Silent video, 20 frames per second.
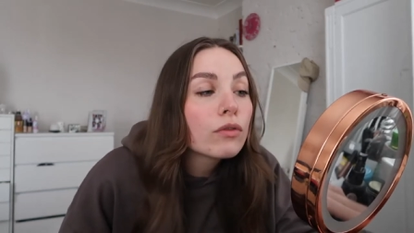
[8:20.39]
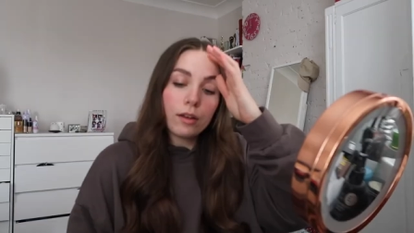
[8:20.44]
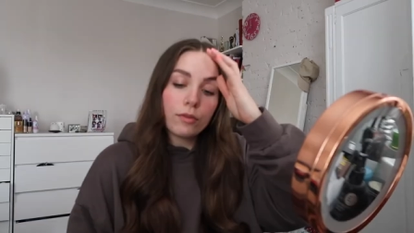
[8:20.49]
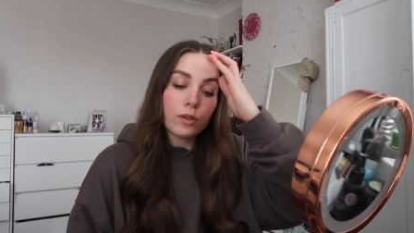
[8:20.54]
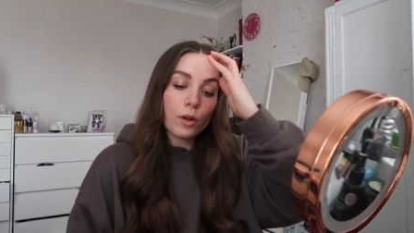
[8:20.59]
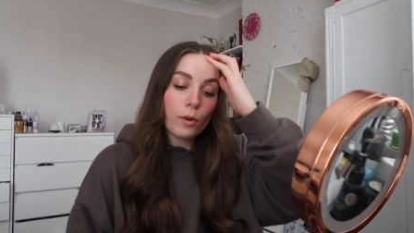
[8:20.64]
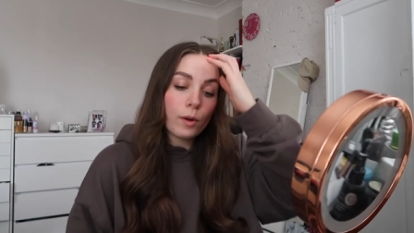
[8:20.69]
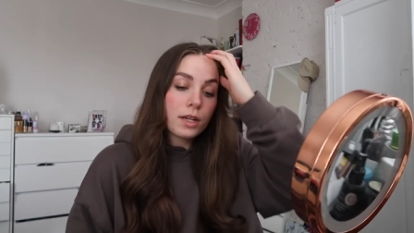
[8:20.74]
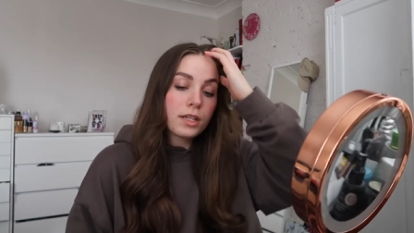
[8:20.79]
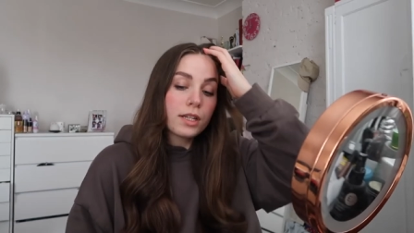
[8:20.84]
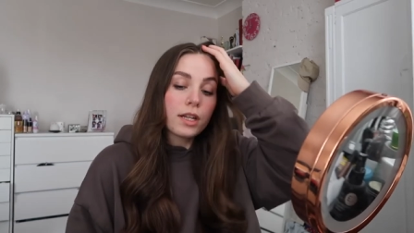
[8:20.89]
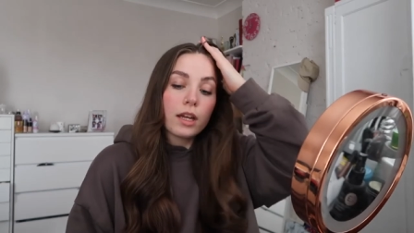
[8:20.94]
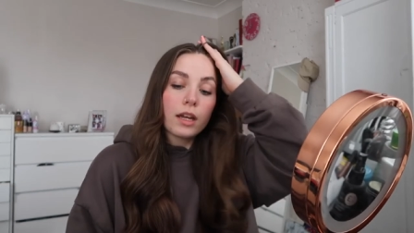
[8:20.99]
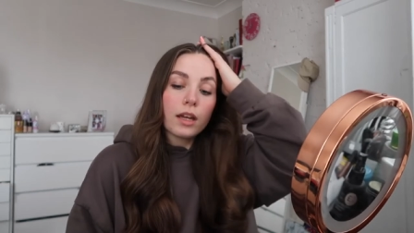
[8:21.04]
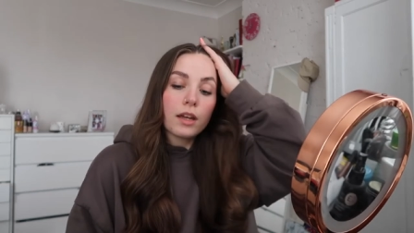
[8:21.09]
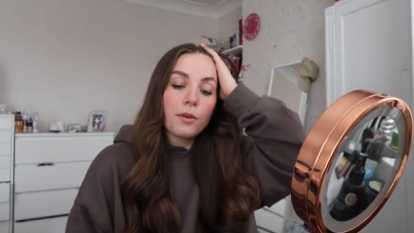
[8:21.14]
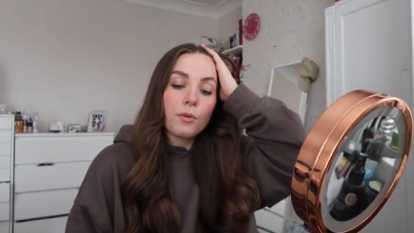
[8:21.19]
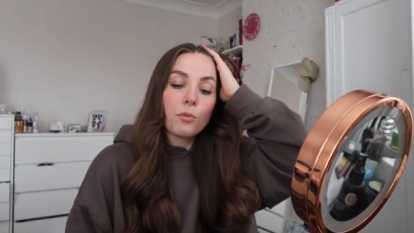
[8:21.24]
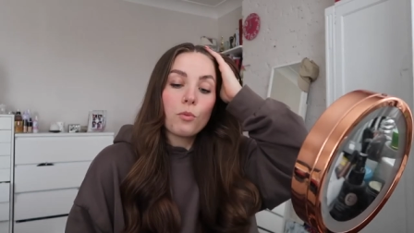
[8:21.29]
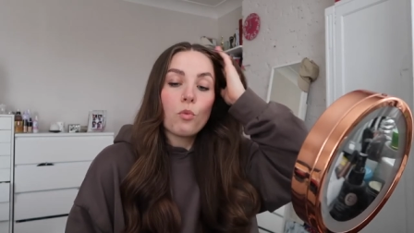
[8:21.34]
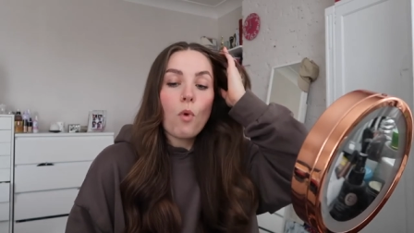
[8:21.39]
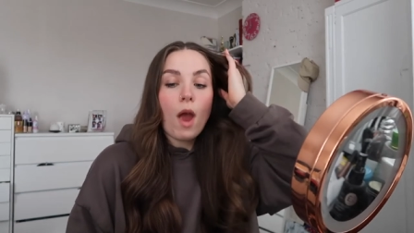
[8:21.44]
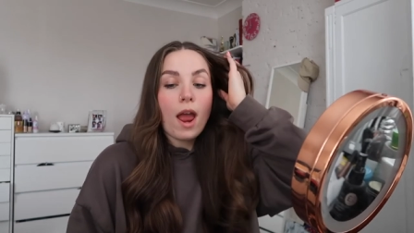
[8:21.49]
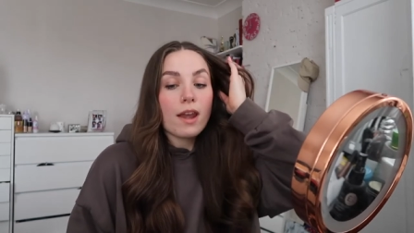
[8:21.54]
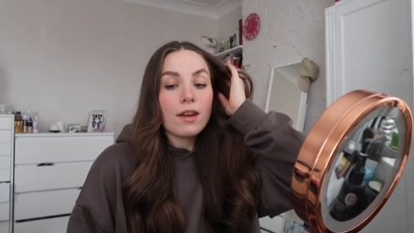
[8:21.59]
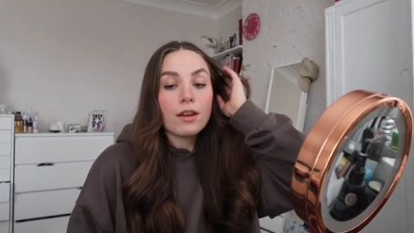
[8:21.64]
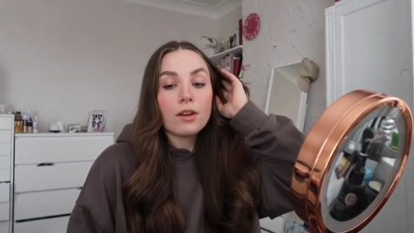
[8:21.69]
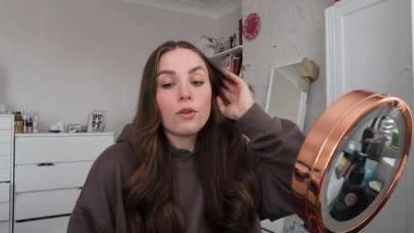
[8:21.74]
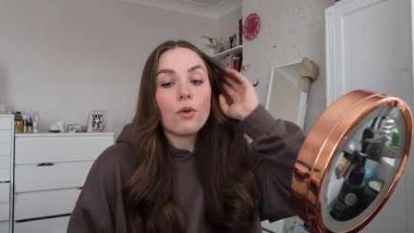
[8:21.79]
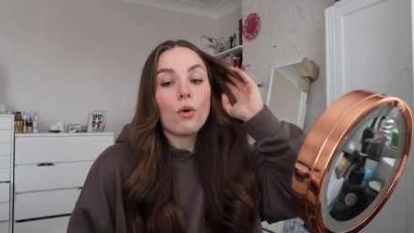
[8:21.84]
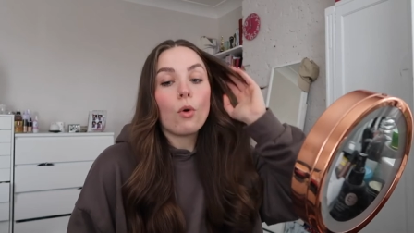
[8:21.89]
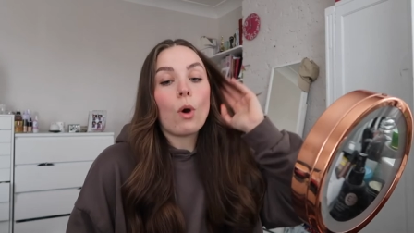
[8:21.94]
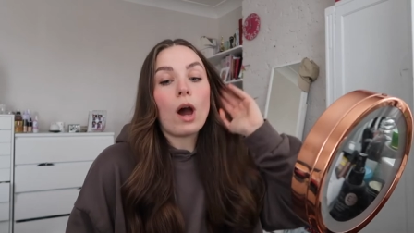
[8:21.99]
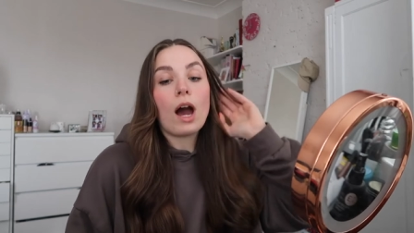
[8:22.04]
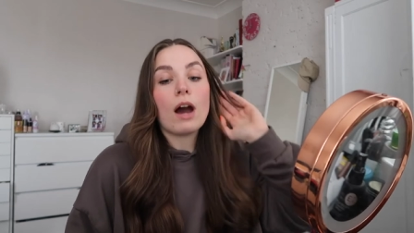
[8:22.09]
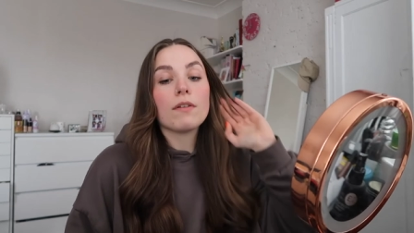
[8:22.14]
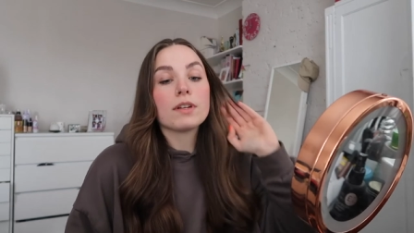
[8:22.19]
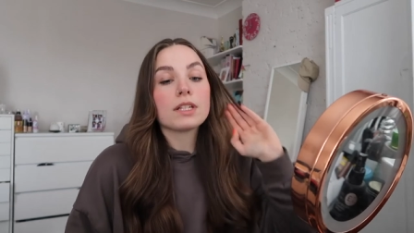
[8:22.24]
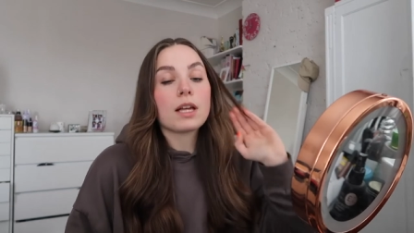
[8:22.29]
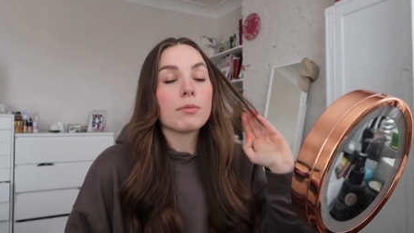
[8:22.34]
I have no idea when or
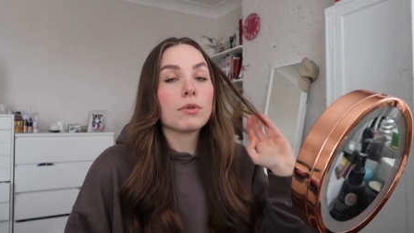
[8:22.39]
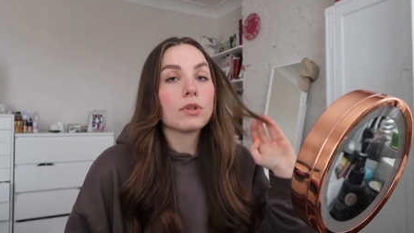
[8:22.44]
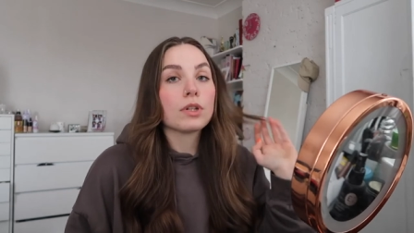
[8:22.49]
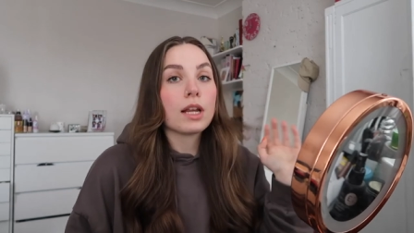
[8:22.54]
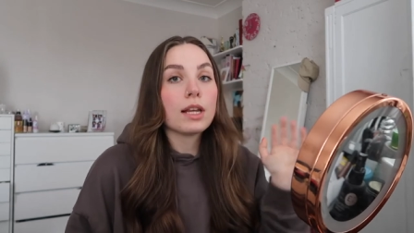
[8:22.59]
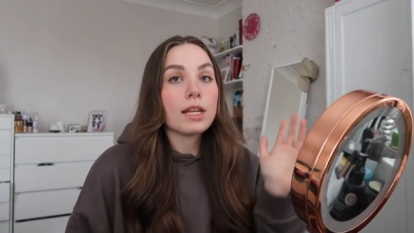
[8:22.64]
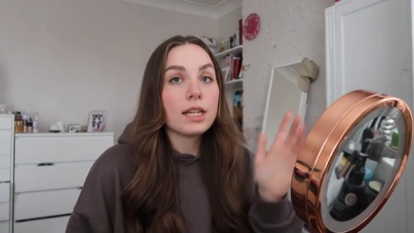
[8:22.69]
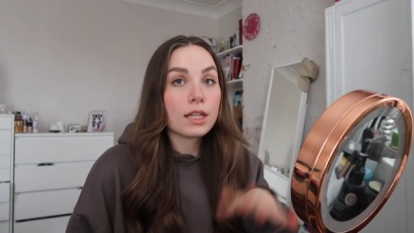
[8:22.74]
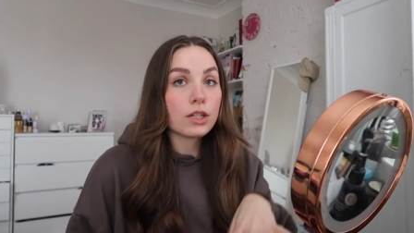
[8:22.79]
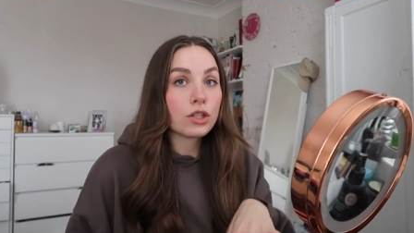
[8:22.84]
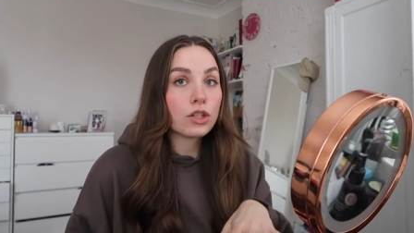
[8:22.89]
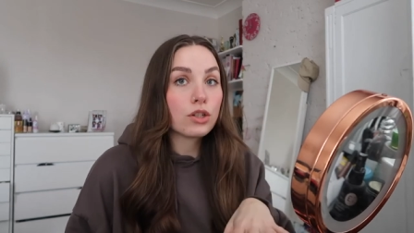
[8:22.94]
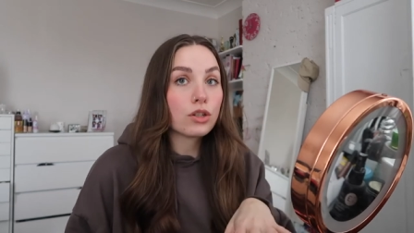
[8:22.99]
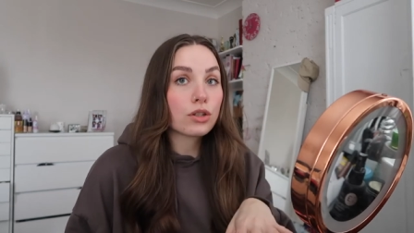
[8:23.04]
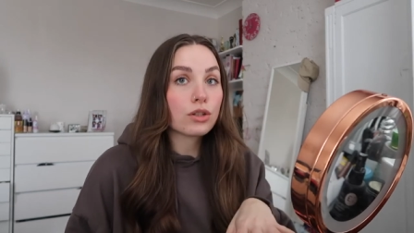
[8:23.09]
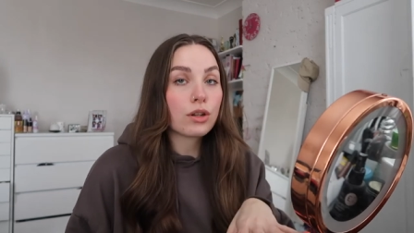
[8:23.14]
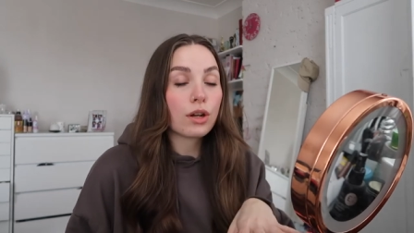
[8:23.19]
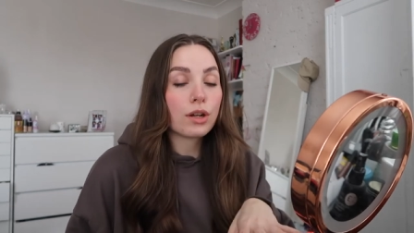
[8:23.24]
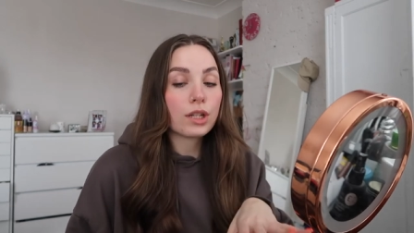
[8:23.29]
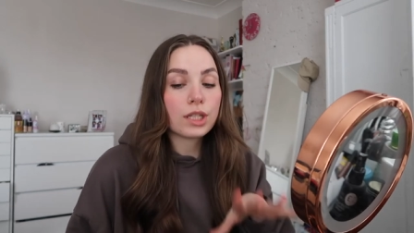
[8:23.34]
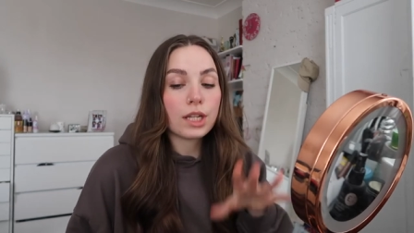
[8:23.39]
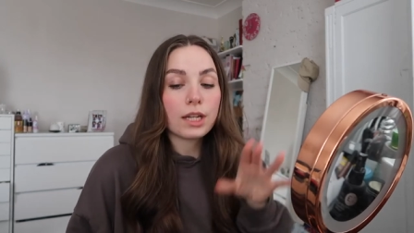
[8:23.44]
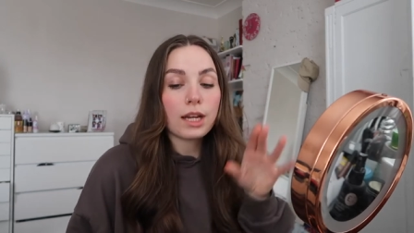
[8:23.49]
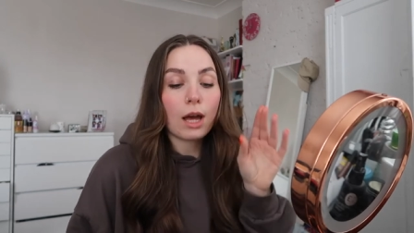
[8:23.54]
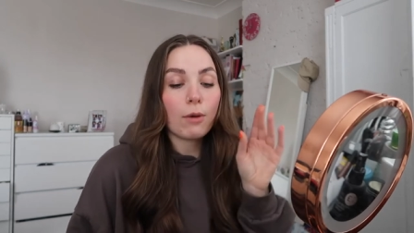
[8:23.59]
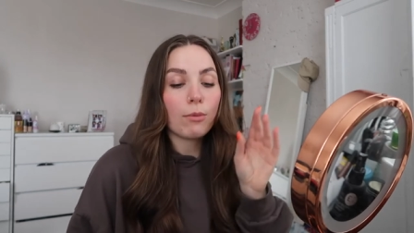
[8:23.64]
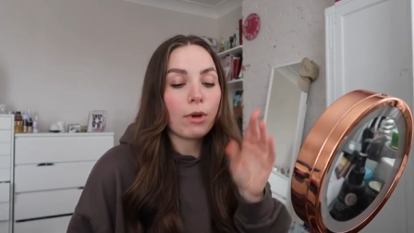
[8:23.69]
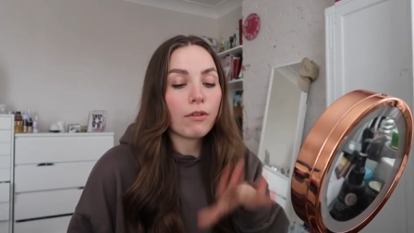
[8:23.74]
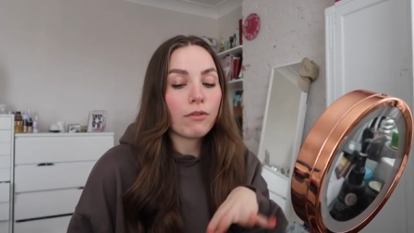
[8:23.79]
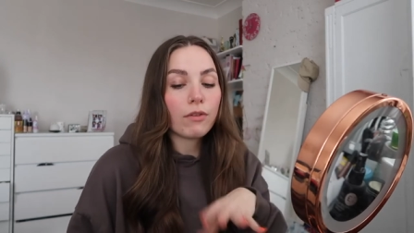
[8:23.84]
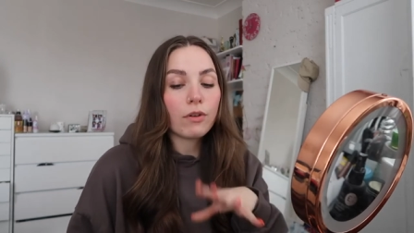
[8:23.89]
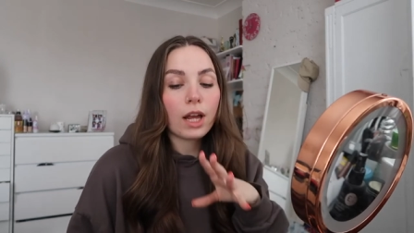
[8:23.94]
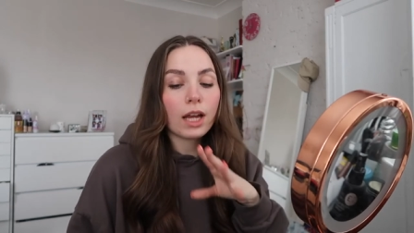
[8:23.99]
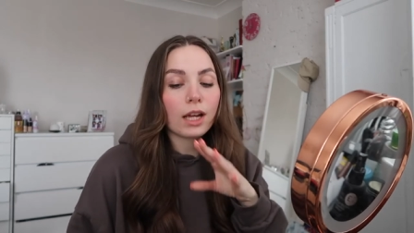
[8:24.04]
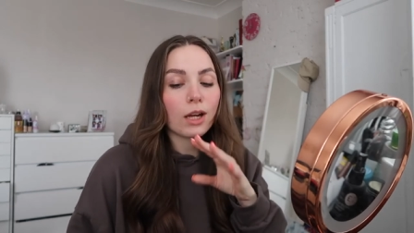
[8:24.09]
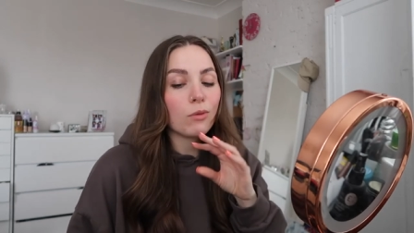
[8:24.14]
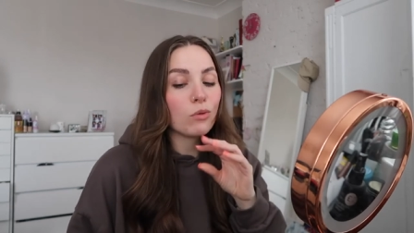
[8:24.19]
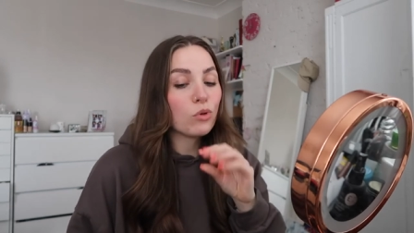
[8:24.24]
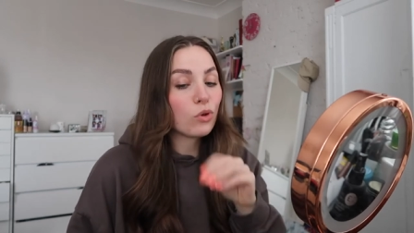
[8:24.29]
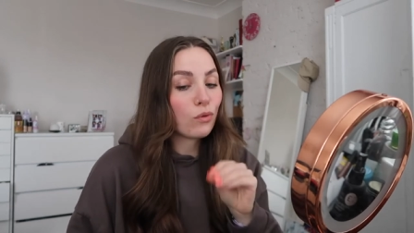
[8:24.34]
how it happened. I literally just noticed it now, but I feel
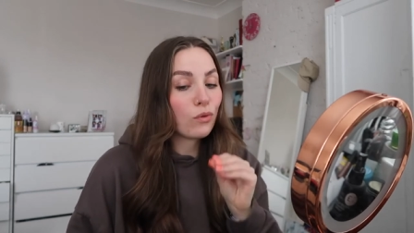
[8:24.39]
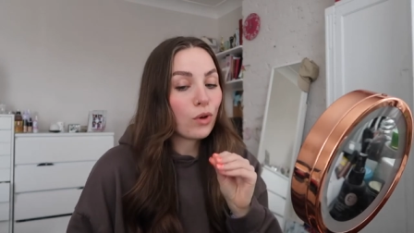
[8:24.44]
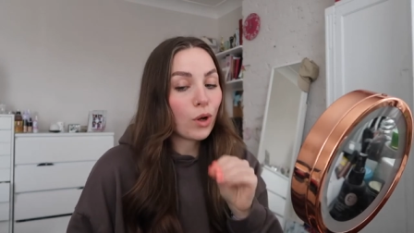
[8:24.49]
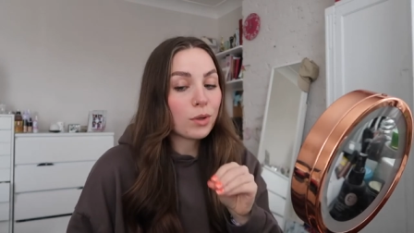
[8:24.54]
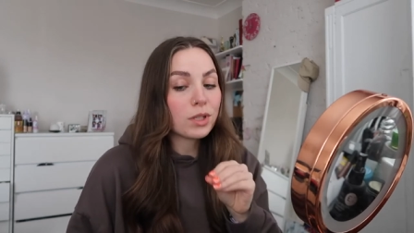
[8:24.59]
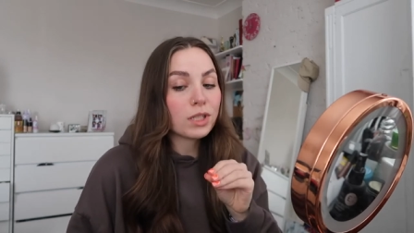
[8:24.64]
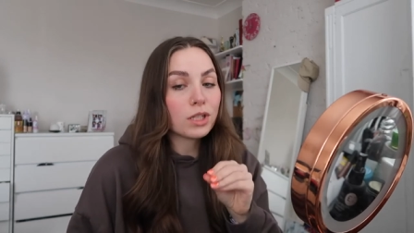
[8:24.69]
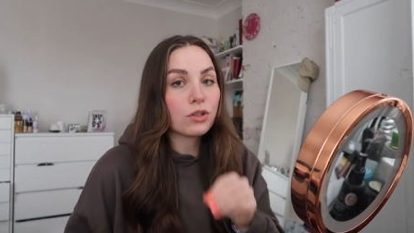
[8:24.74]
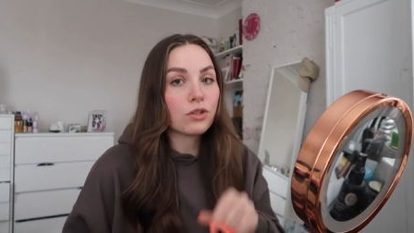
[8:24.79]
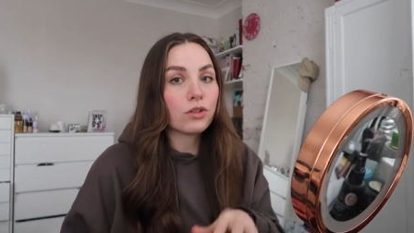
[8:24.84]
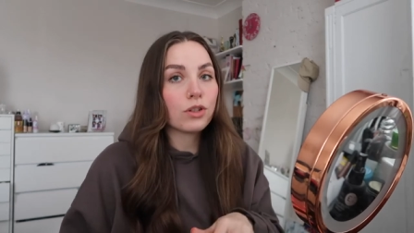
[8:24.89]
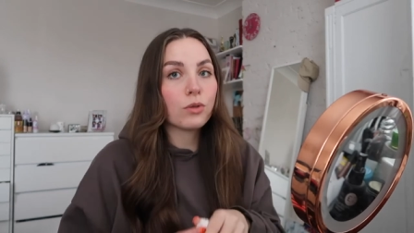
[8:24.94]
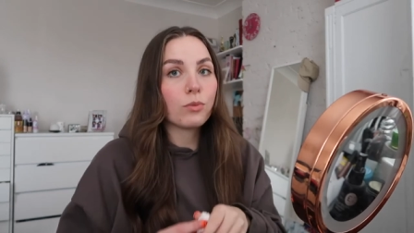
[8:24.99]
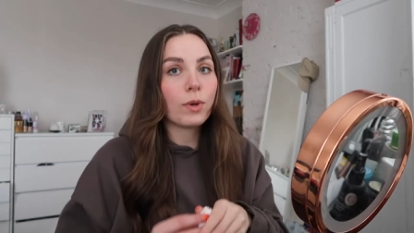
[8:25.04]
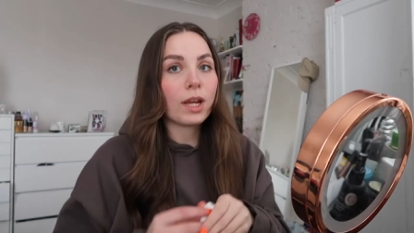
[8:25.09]
like I would have noticed it during the